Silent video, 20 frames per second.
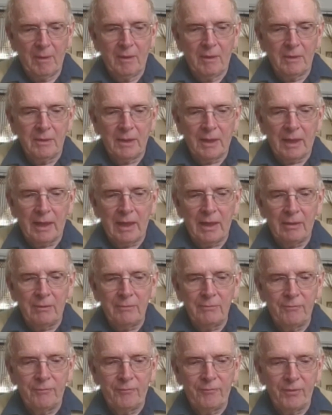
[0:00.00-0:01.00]
The
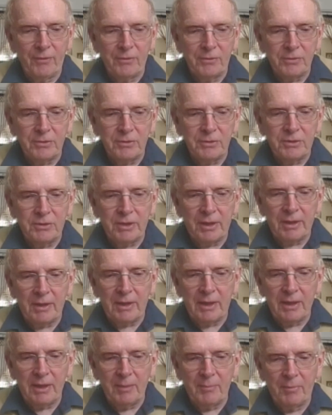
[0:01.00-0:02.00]
cloud floated
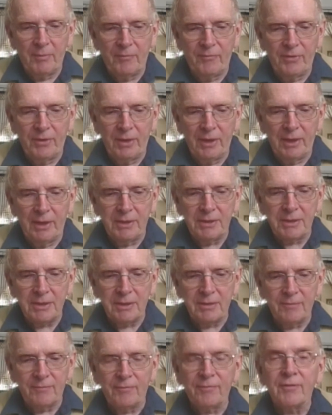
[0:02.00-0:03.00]
gently above the
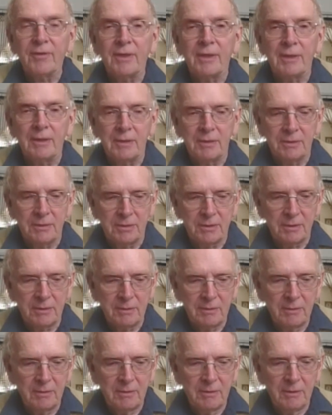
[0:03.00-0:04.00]
Elysian fields.
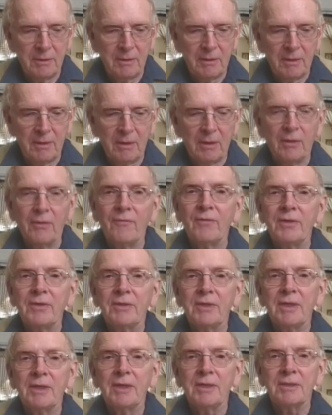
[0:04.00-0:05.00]
Lovely
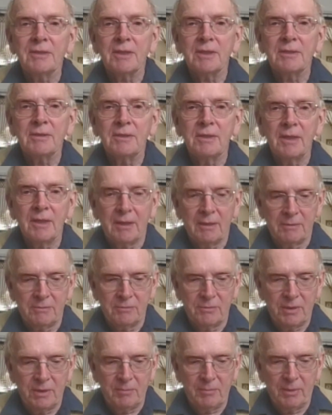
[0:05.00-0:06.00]
day, said Dick
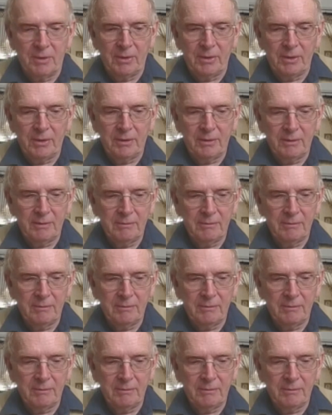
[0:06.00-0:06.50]
dreamily.